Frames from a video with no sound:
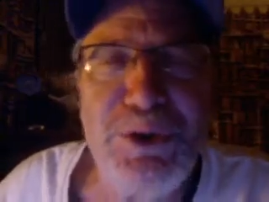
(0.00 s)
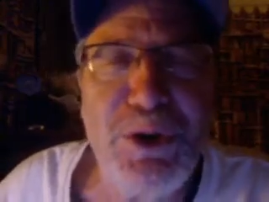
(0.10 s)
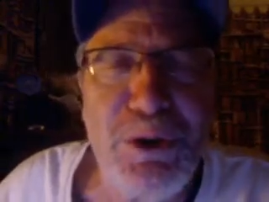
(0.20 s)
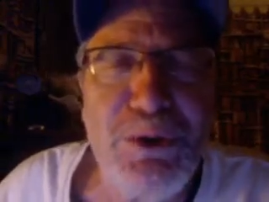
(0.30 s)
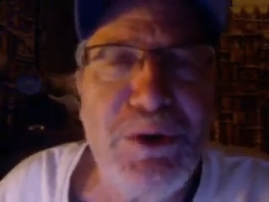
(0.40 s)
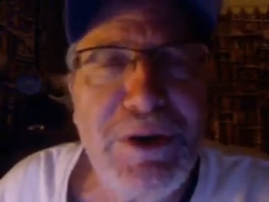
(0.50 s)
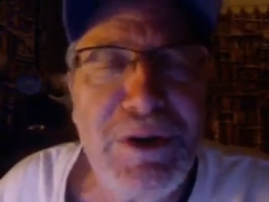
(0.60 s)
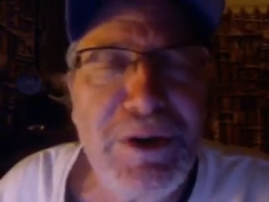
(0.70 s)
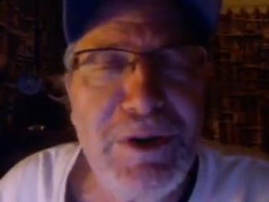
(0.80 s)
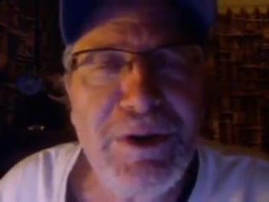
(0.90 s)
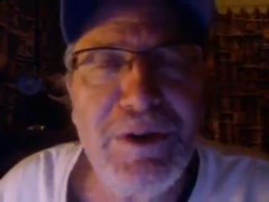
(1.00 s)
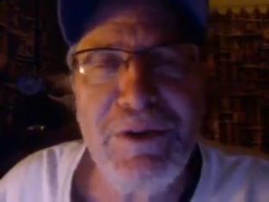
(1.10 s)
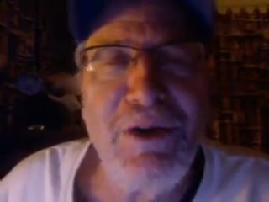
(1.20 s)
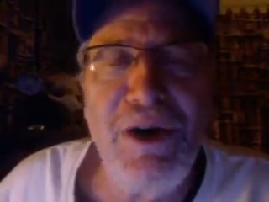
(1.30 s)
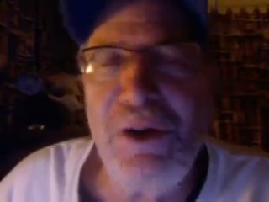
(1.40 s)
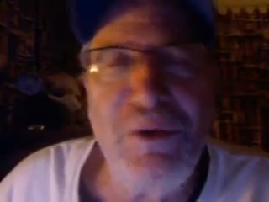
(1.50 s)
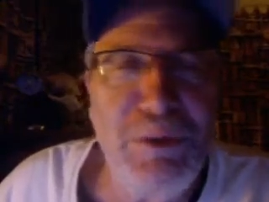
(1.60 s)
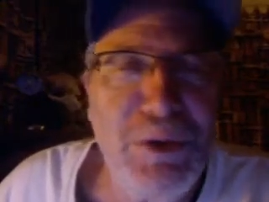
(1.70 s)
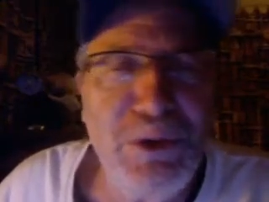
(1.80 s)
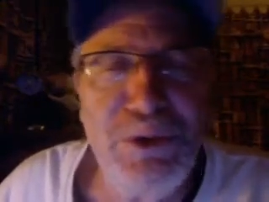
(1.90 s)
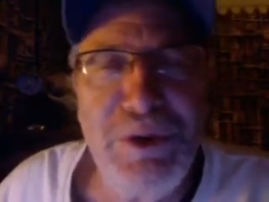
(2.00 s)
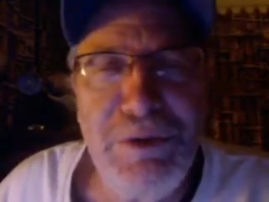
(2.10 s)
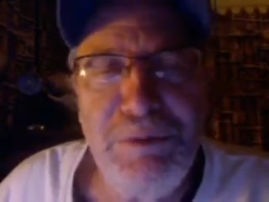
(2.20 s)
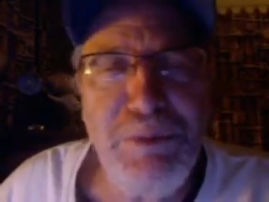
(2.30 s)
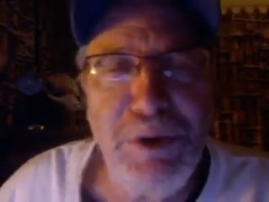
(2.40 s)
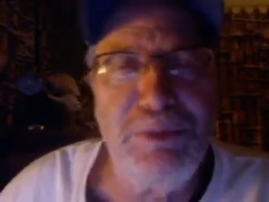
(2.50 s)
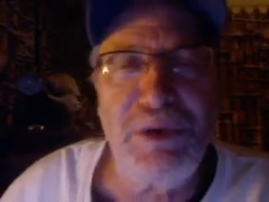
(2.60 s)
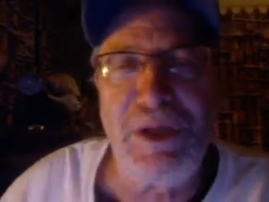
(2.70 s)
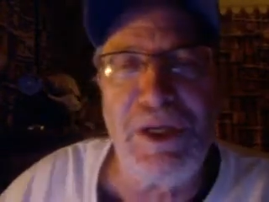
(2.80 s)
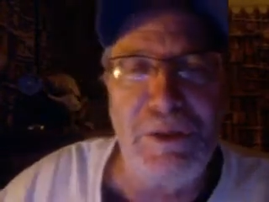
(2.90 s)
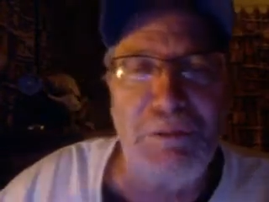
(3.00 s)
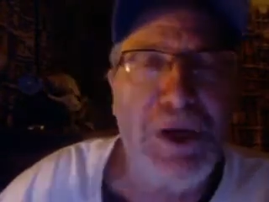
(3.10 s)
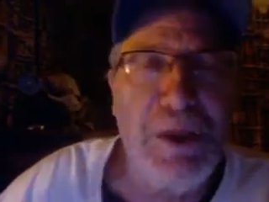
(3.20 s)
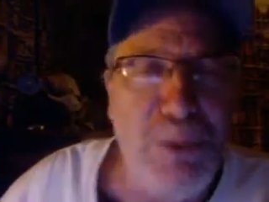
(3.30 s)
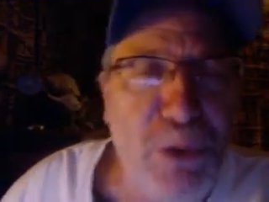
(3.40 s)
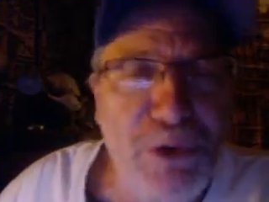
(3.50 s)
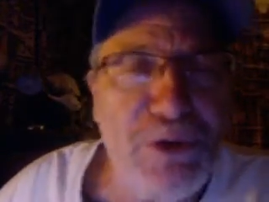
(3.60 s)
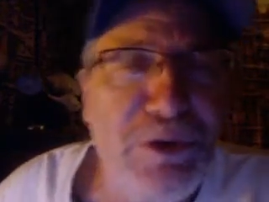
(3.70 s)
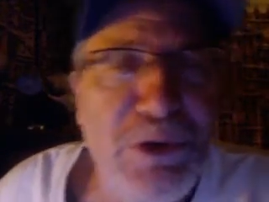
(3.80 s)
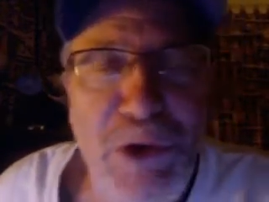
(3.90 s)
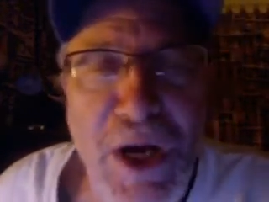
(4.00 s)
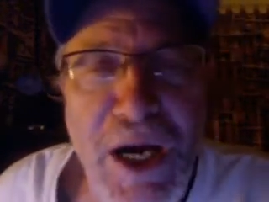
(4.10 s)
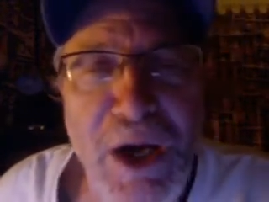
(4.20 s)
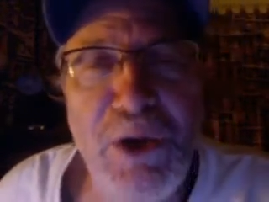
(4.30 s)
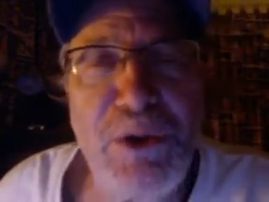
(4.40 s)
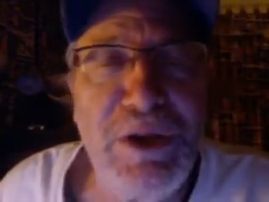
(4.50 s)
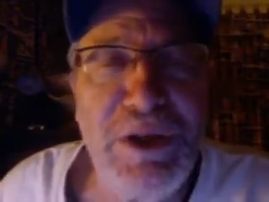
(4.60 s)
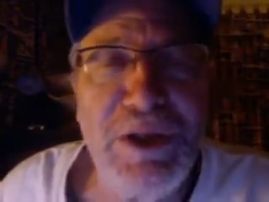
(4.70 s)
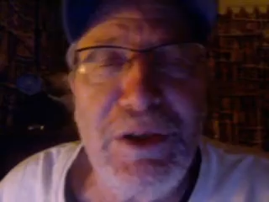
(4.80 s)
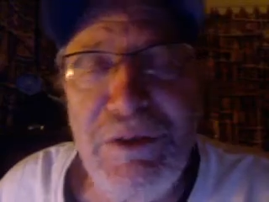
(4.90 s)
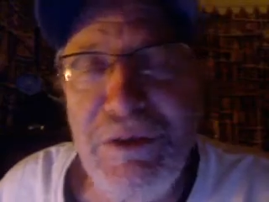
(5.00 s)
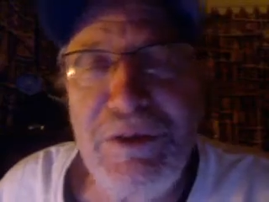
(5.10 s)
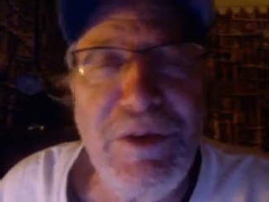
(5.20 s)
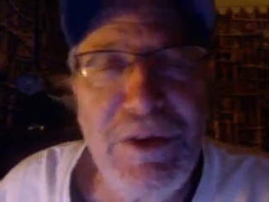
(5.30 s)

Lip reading: you know, all of them, including people like the Bike Portland crowd and